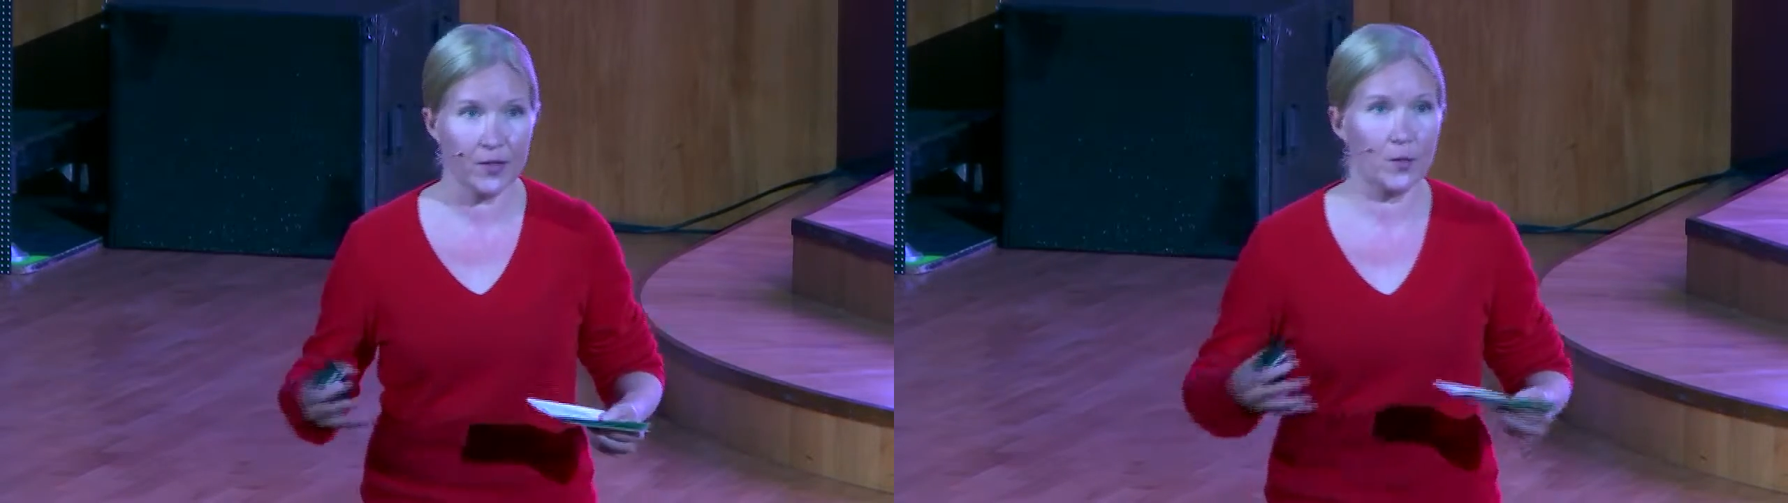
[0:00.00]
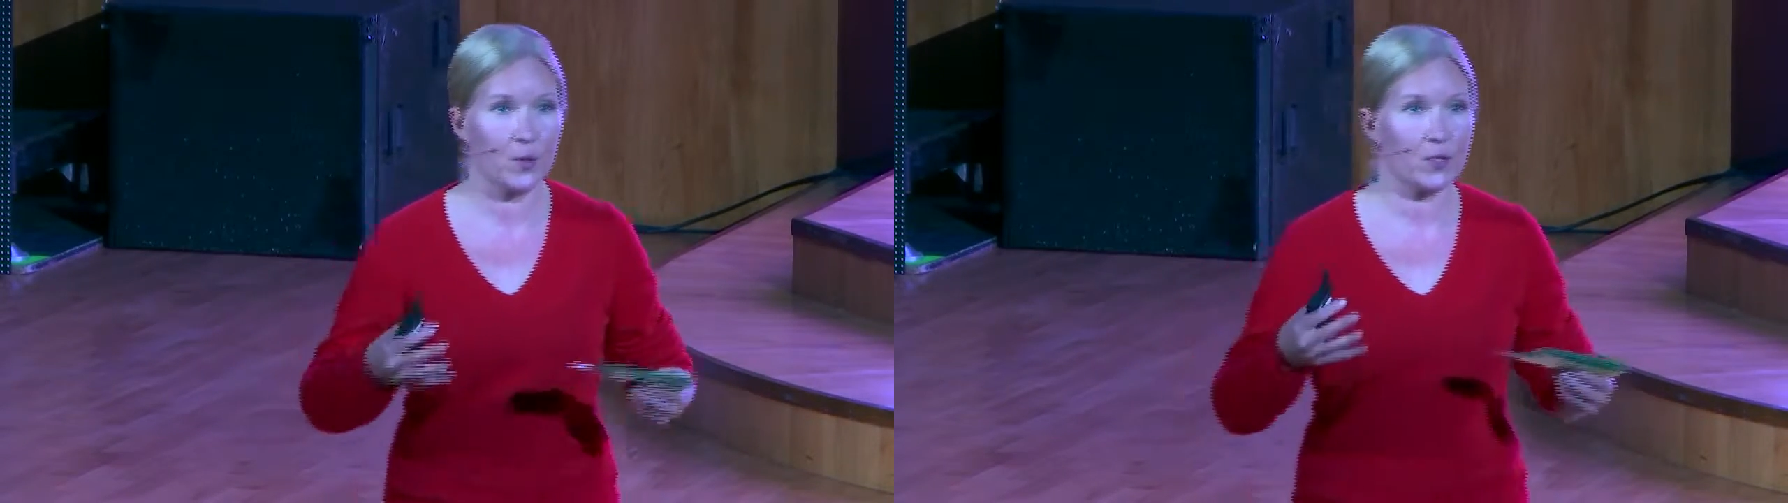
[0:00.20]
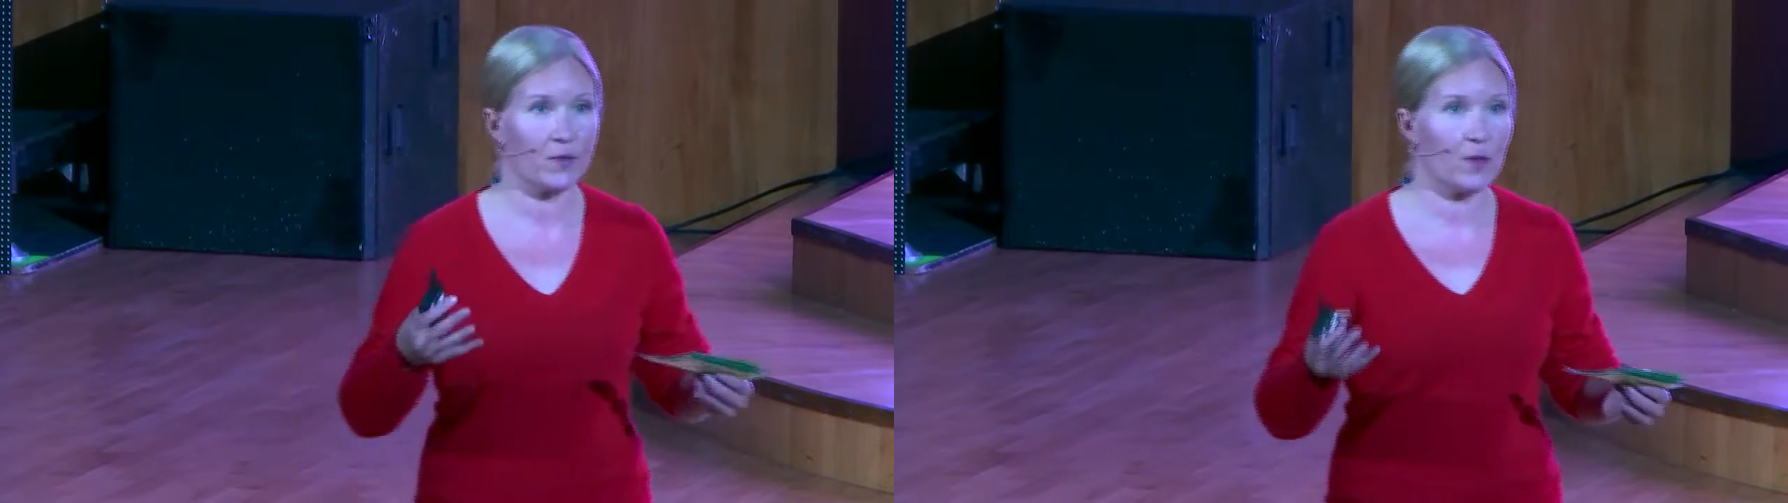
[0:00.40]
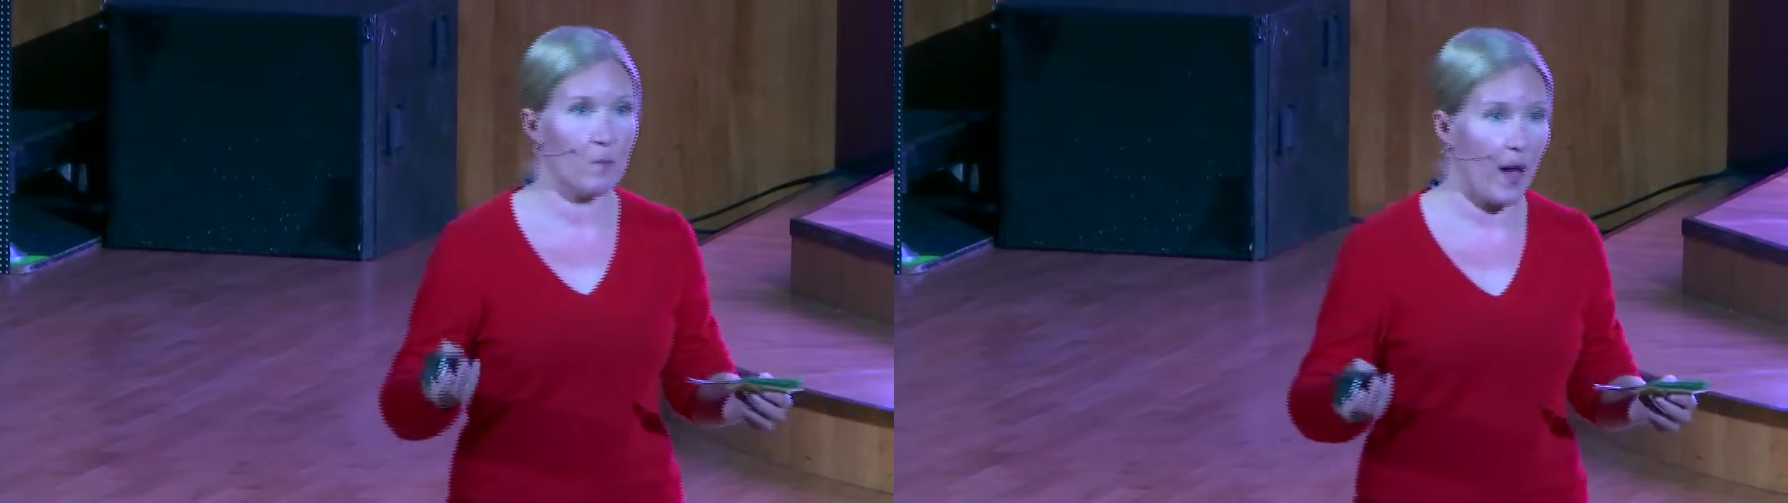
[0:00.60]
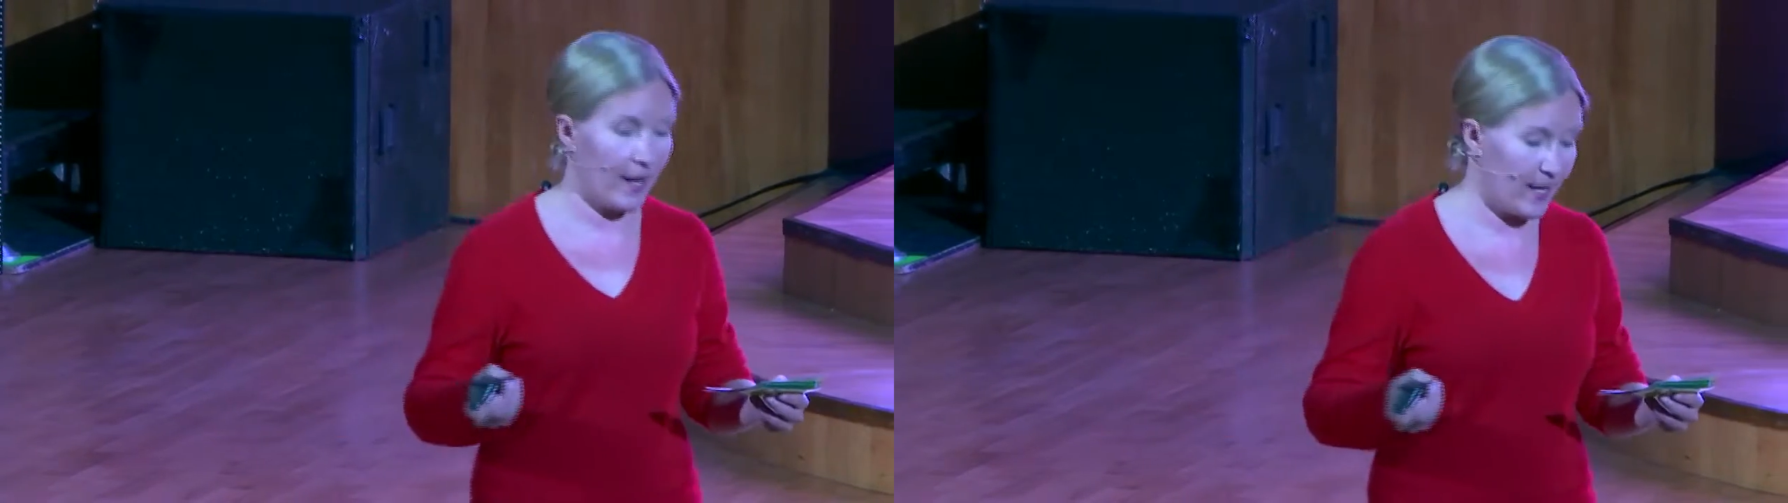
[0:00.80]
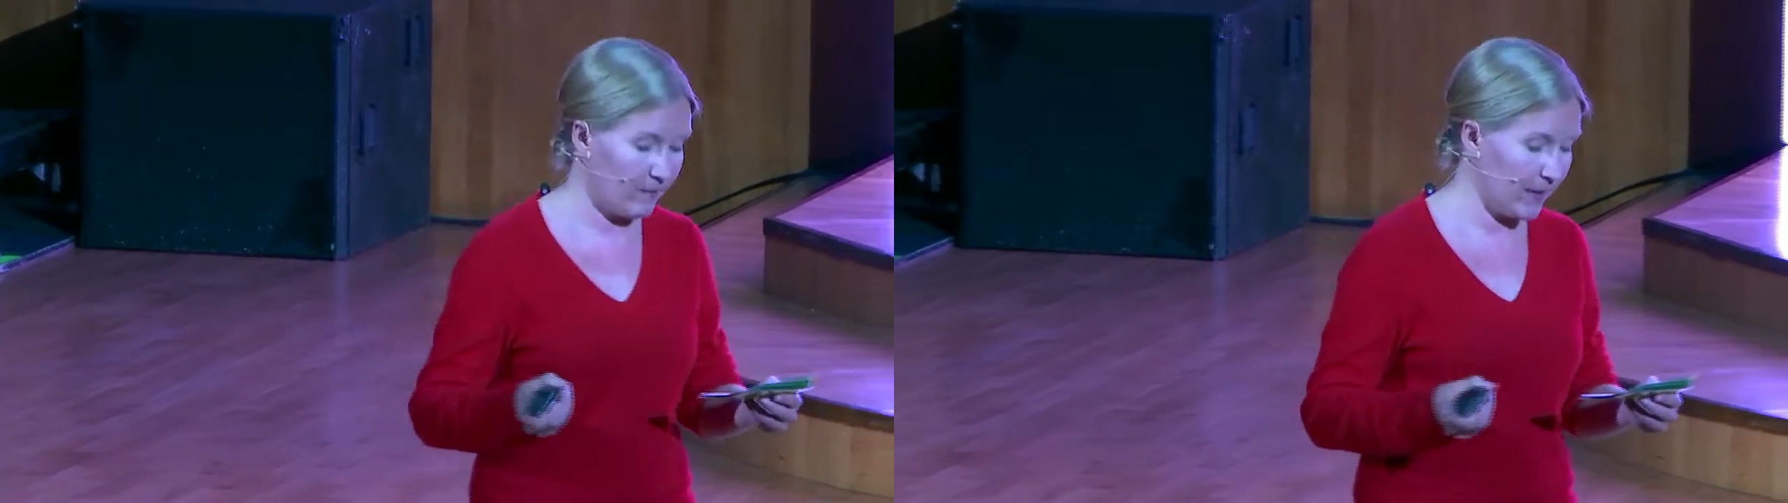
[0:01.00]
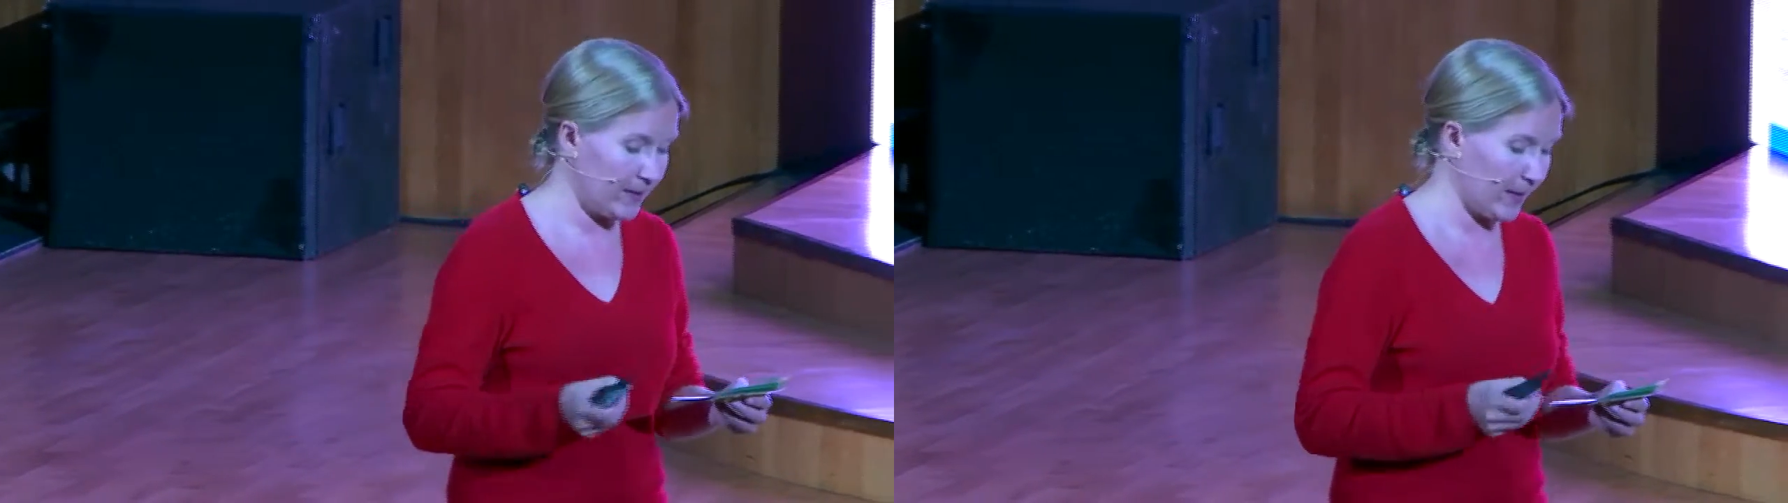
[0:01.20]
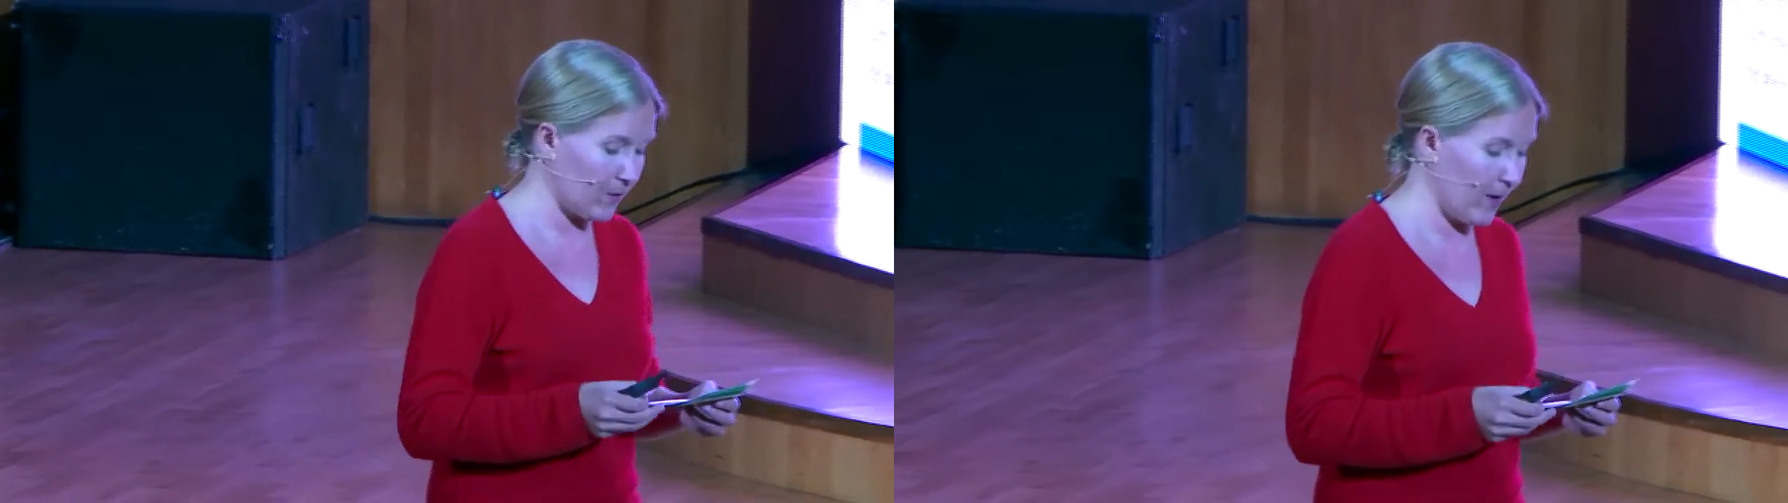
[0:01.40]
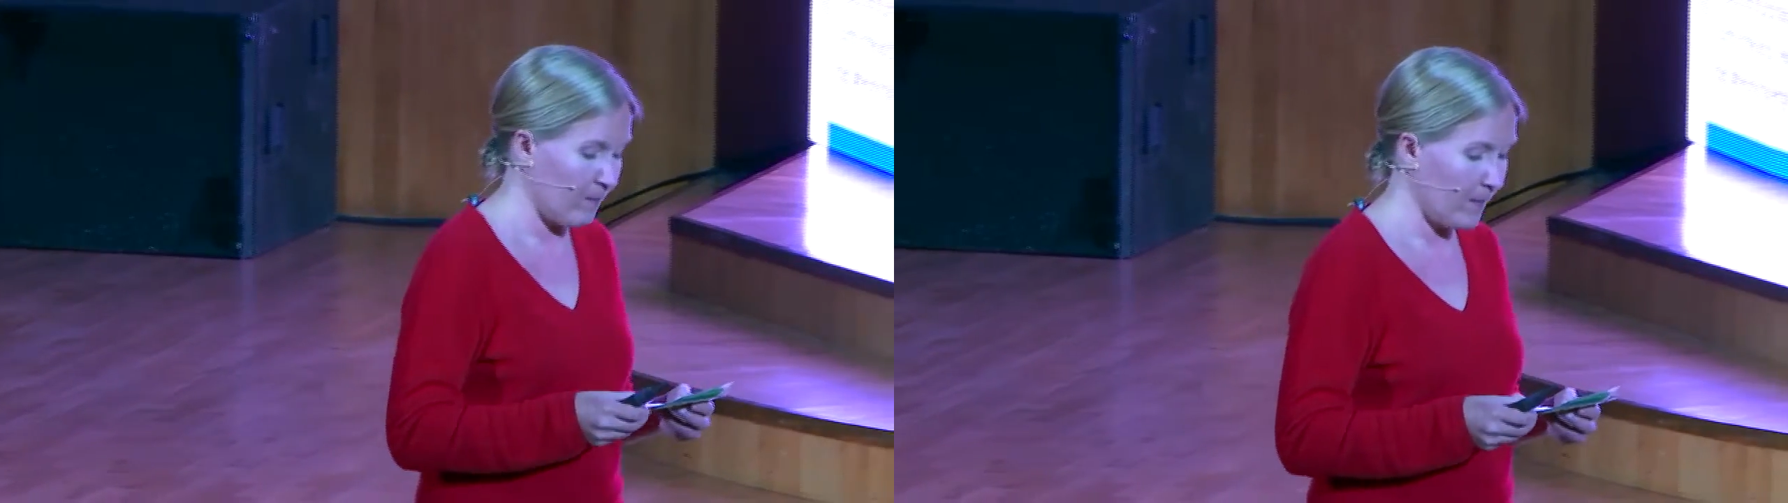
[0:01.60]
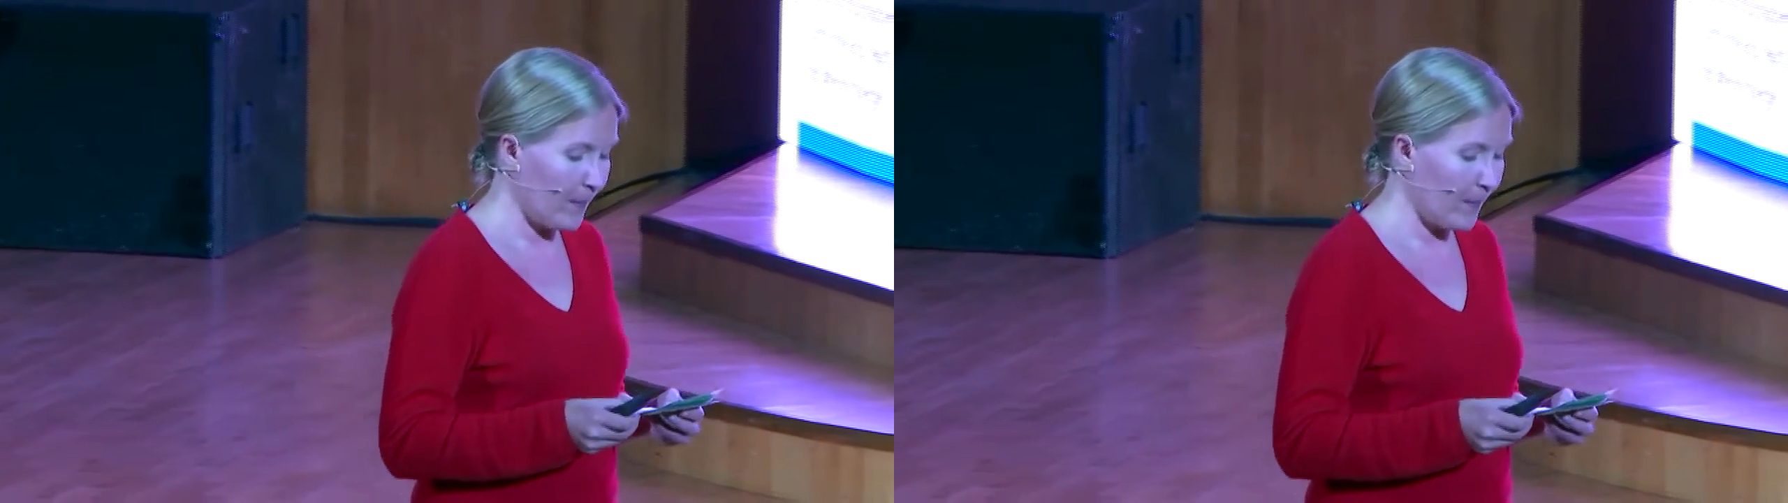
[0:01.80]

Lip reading: the use of the body, etc.,